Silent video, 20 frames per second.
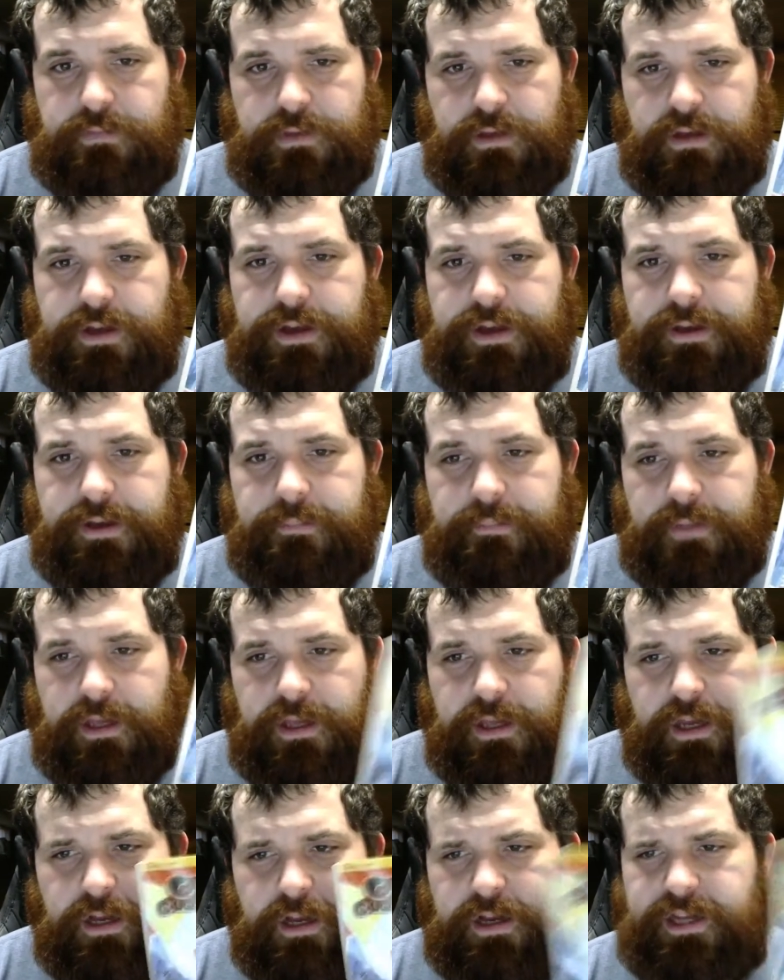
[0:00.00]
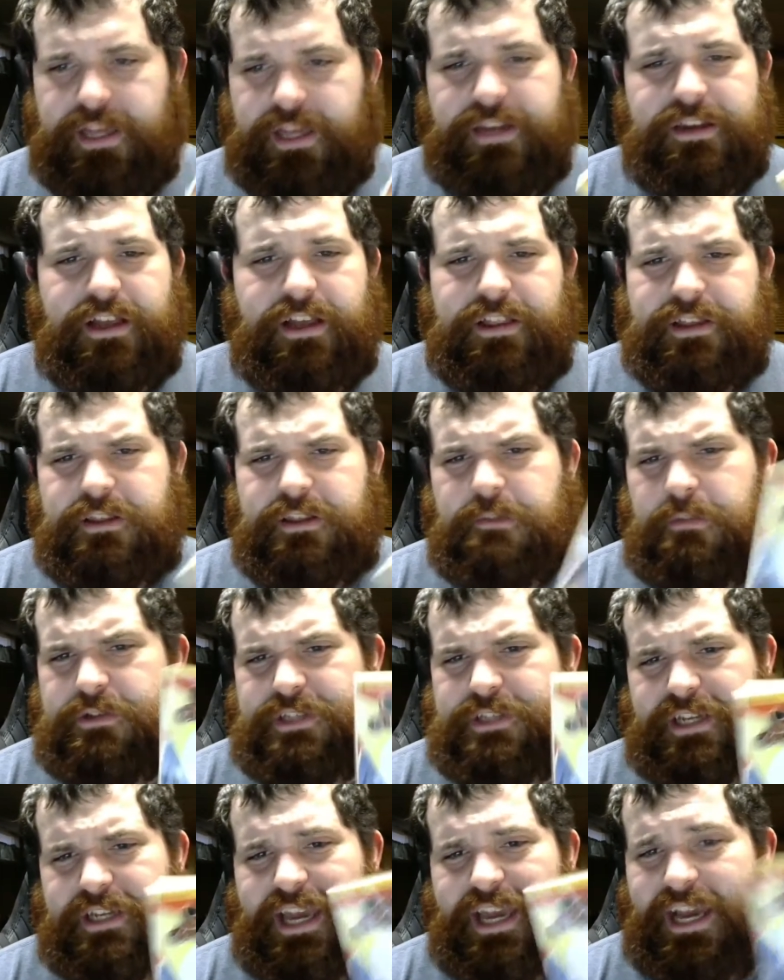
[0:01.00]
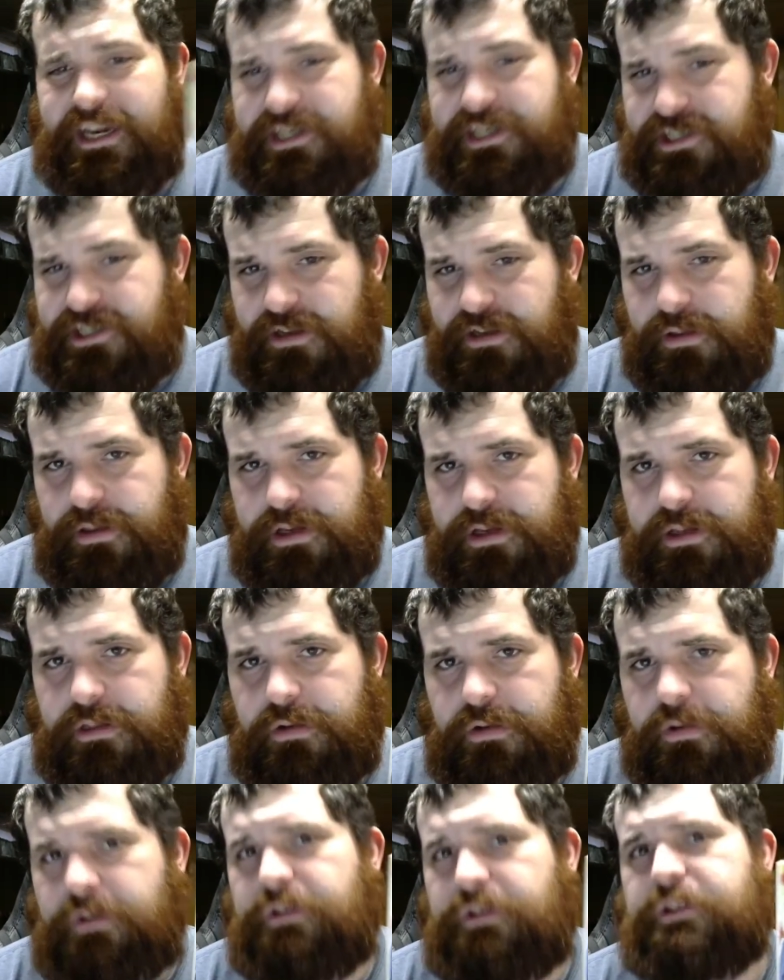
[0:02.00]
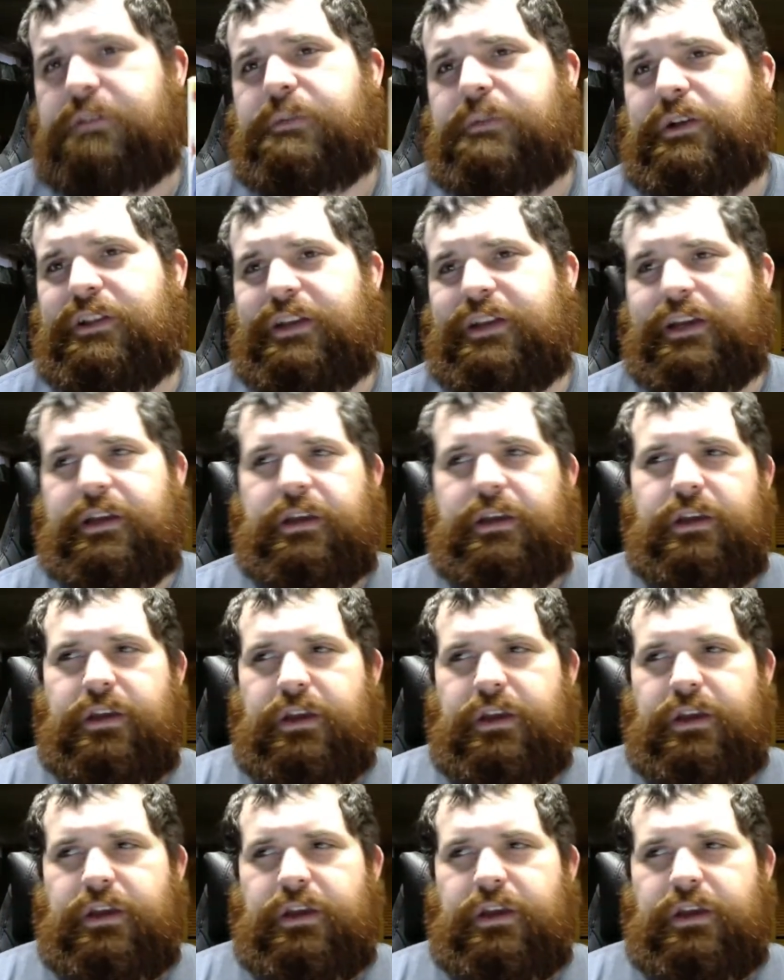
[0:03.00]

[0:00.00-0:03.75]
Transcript: Again, not like the most like actiony thing in the world, but like